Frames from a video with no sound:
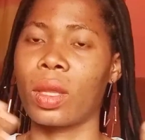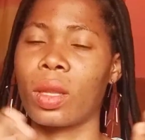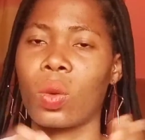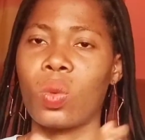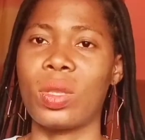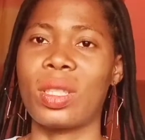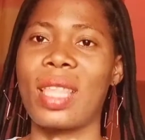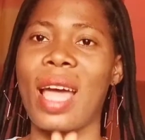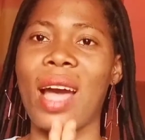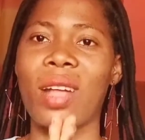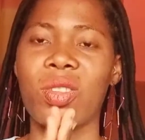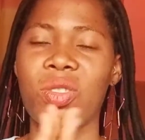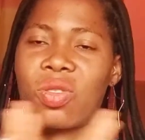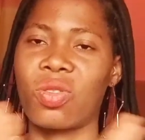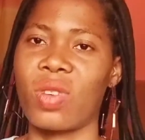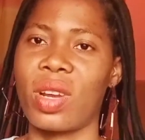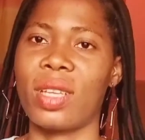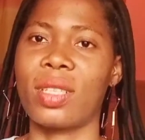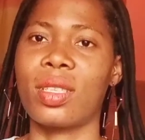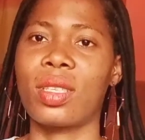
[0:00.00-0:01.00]
without
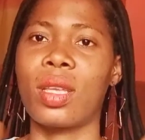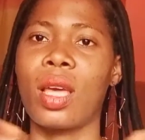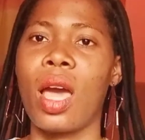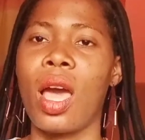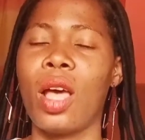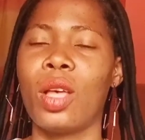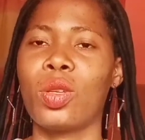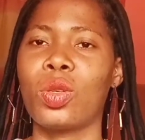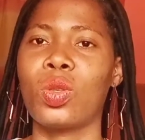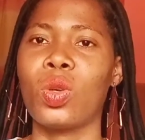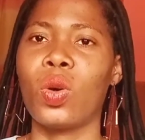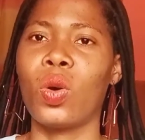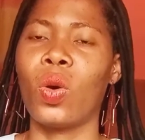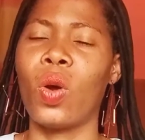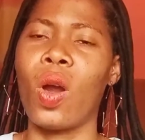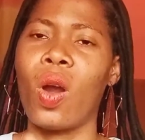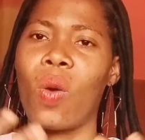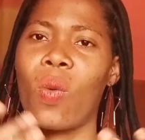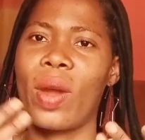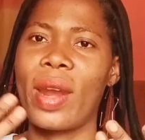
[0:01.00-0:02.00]
stress. So
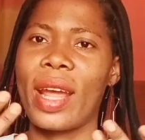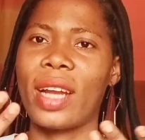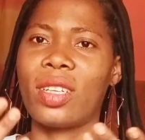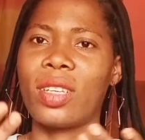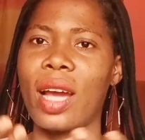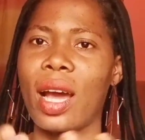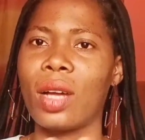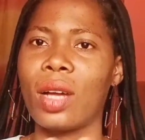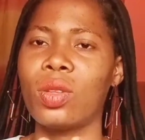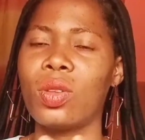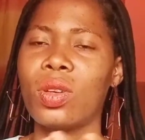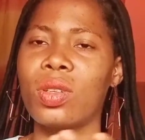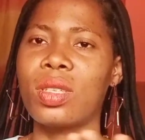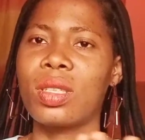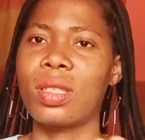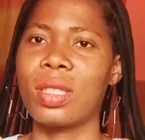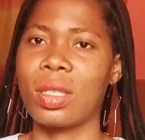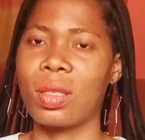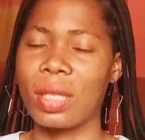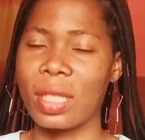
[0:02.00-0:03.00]
when I tried those
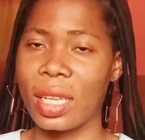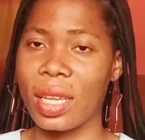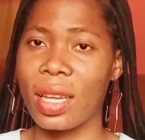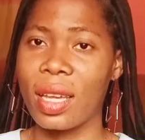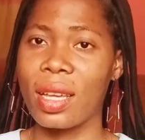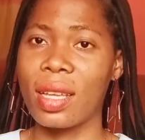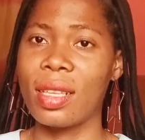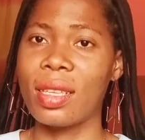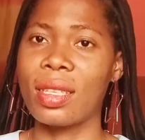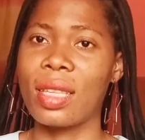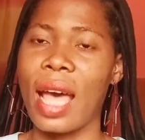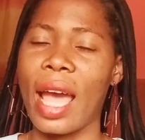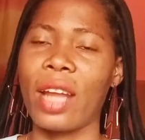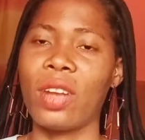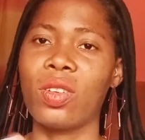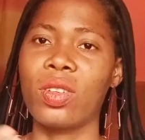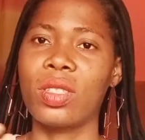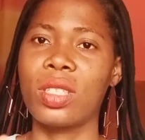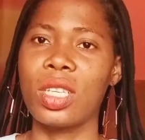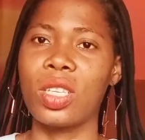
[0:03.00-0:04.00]
things, I
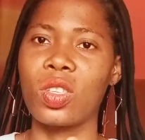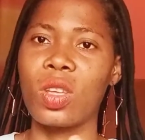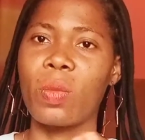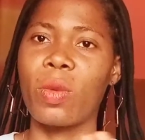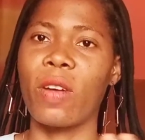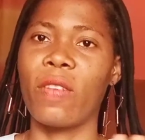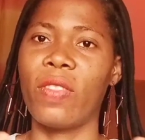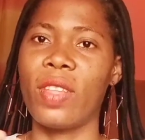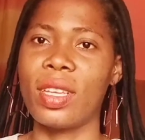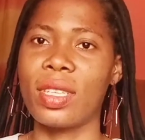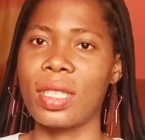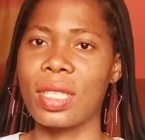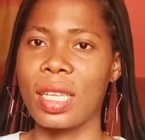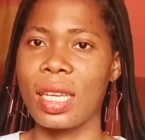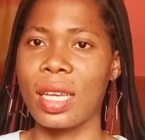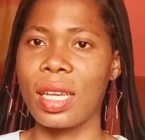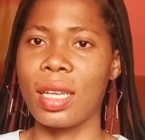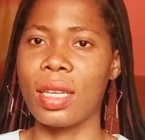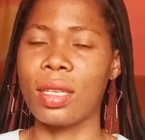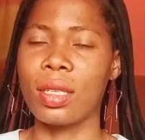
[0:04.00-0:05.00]
noticed some of these
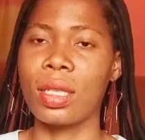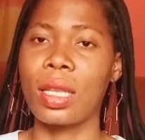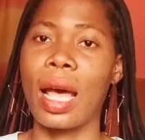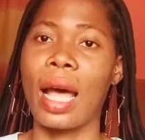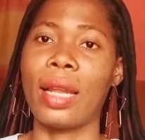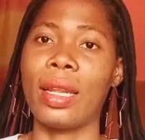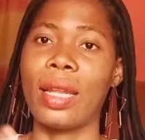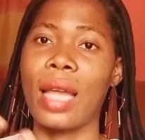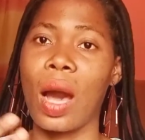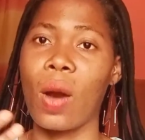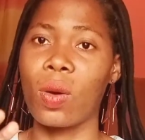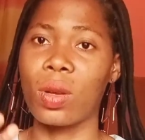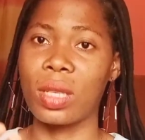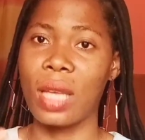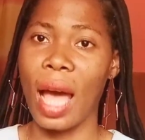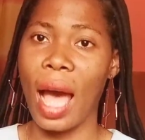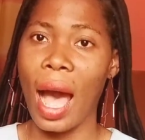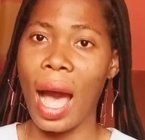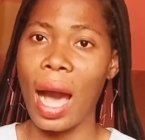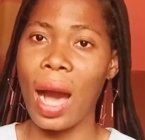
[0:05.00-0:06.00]
things, and that was
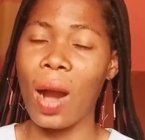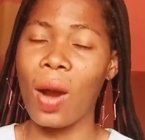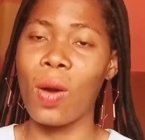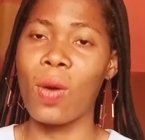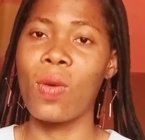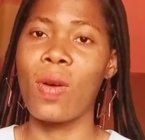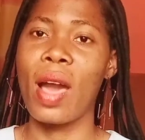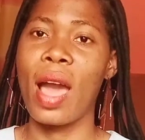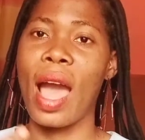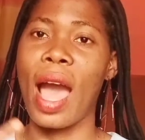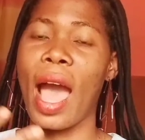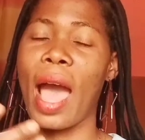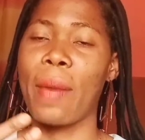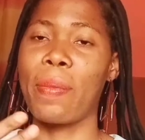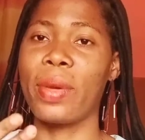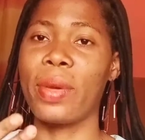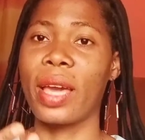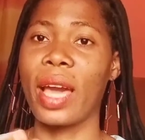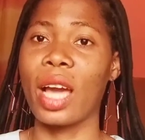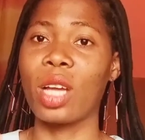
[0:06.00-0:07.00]
how I
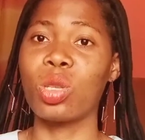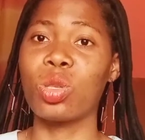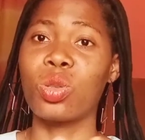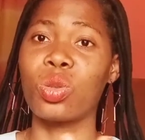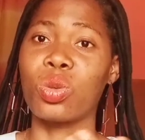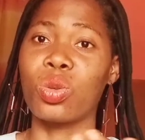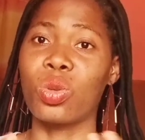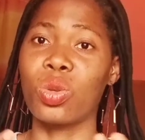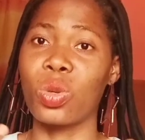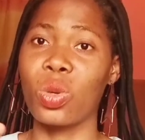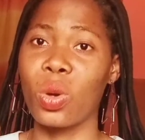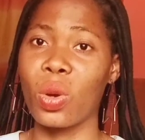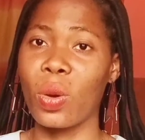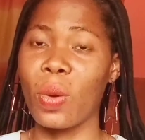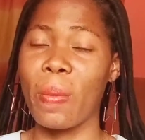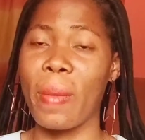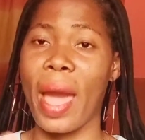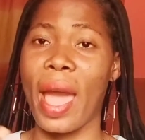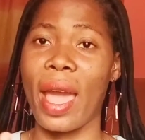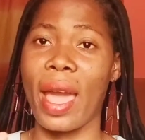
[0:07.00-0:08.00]
began to grow
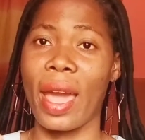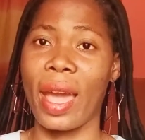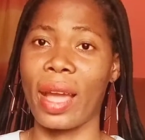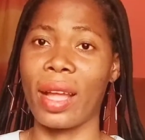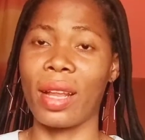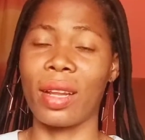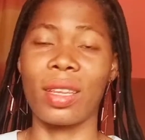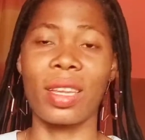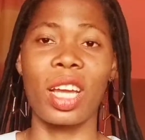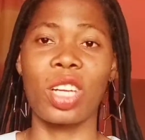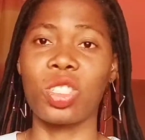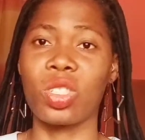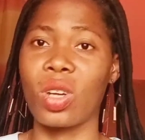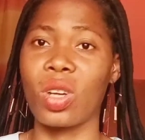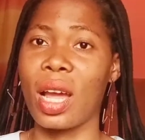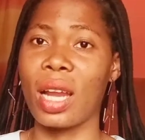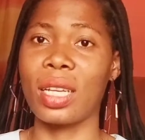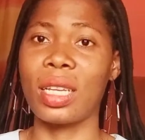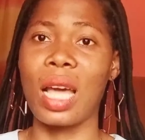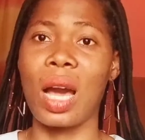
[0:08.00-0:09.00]
my hair
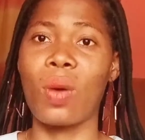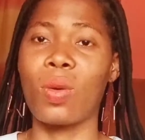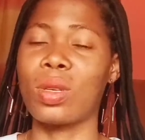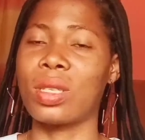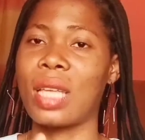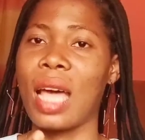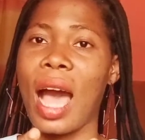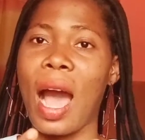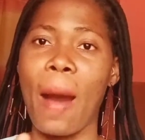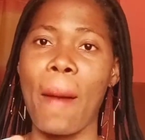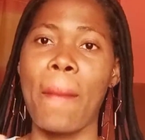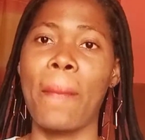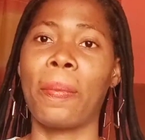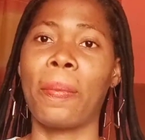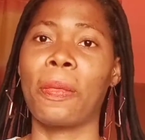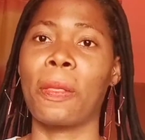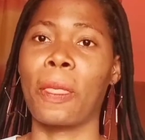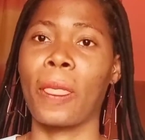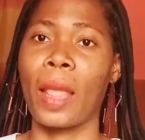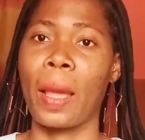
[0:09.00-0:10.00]
naturally. That was how
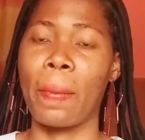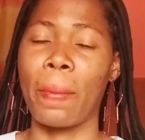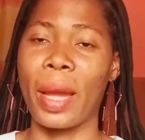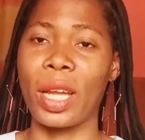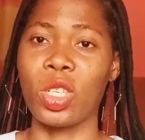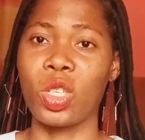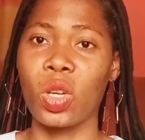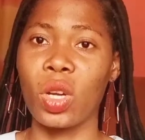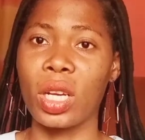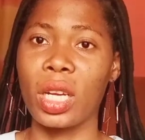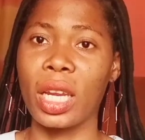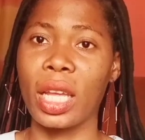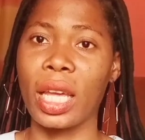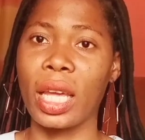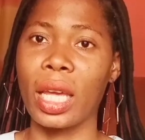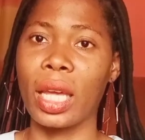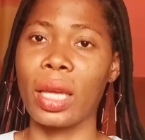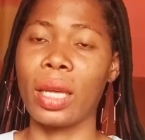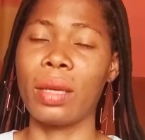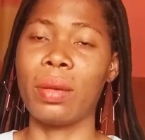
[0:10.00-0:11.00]
my
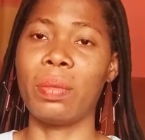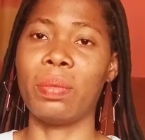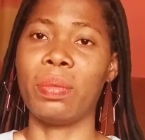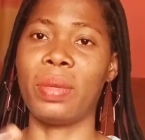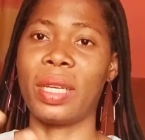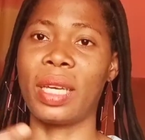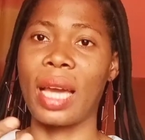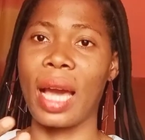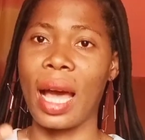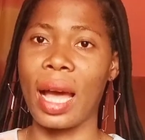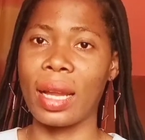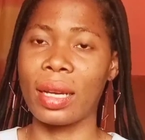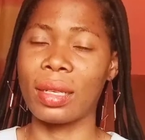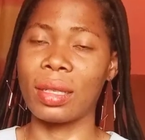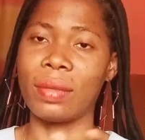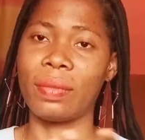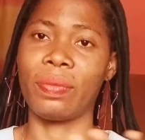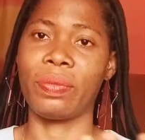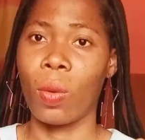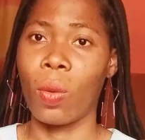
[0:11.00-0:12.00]
journey began.
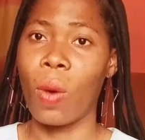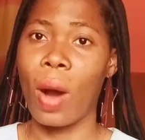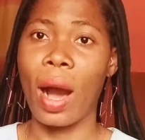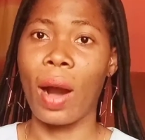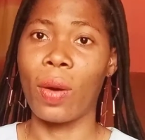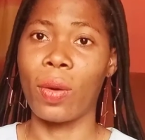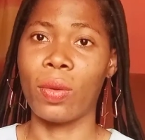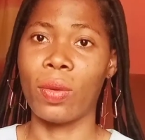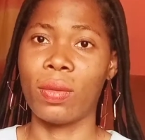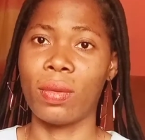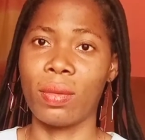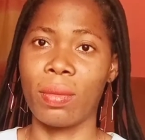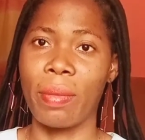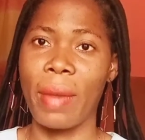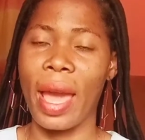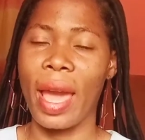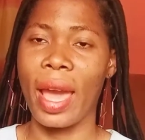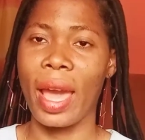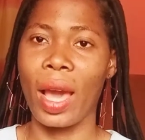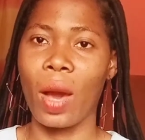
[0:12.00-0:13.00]
Wow, my
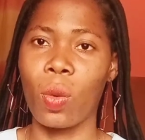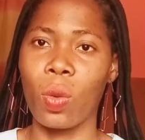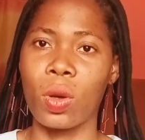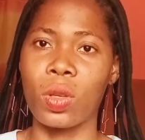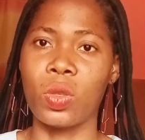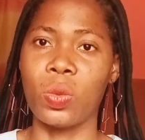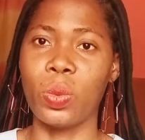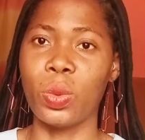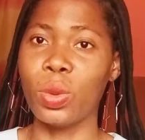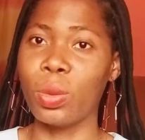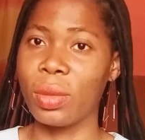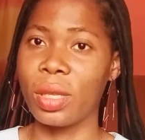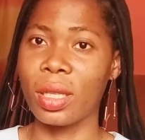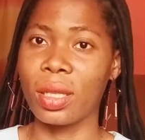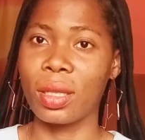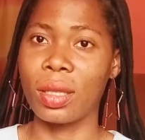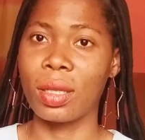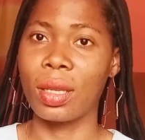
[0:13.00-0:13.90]
hair was booming.